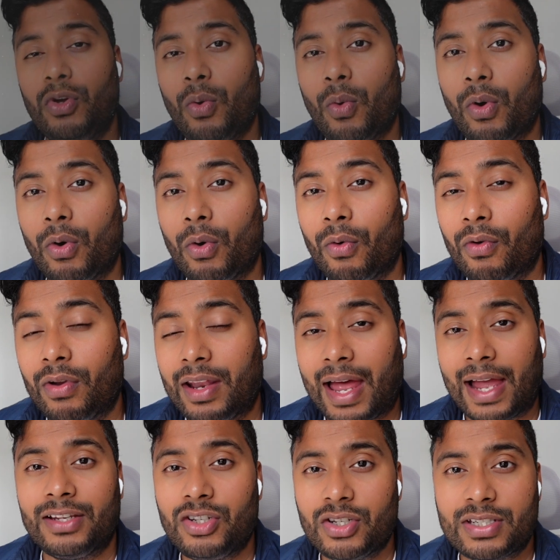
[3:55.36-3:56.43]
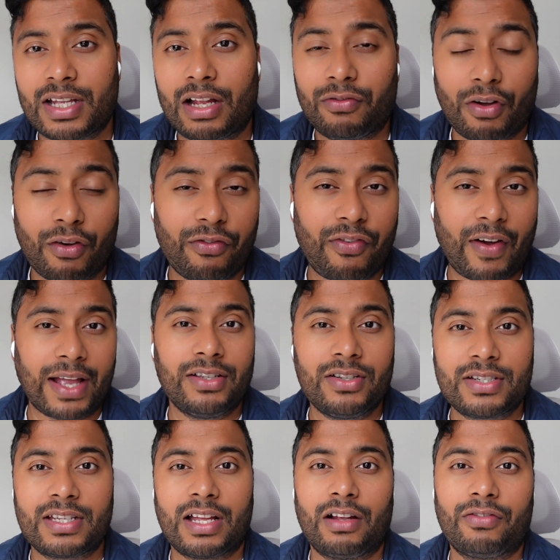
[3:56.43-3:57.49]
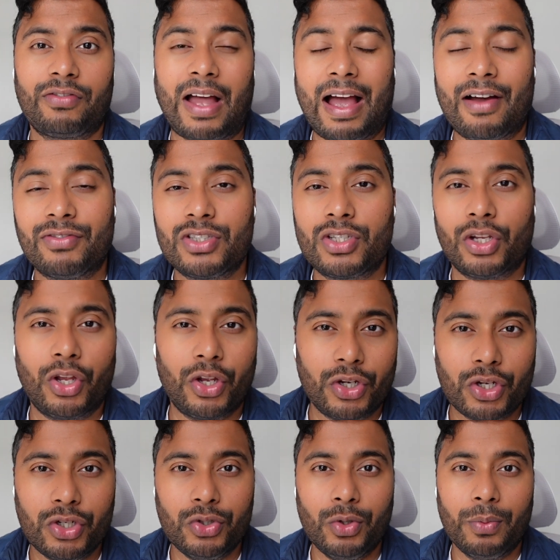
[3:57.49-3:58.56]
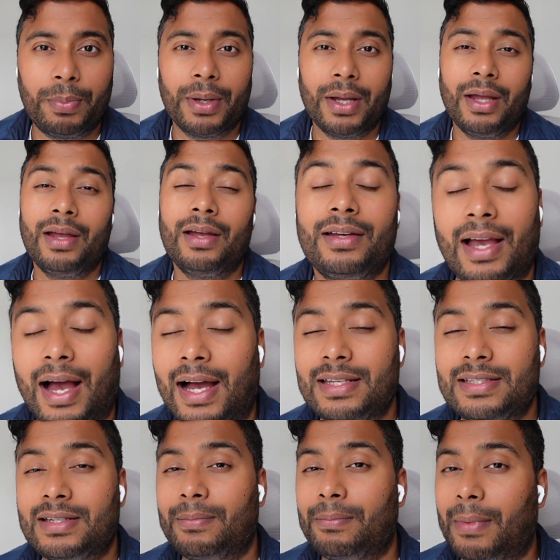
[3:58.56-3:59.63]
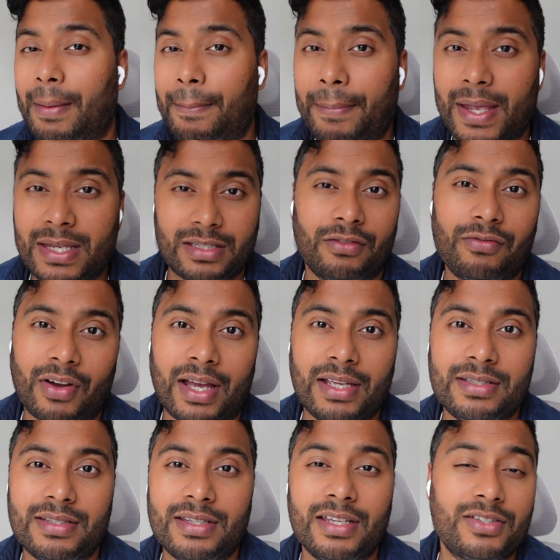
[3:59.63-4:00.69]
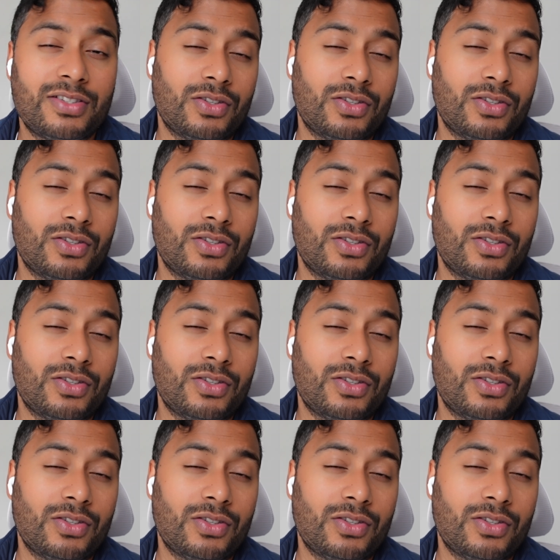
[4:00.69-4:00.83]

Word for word: you land yourself or find yourself having to learn Hadoop, guys, my best advice is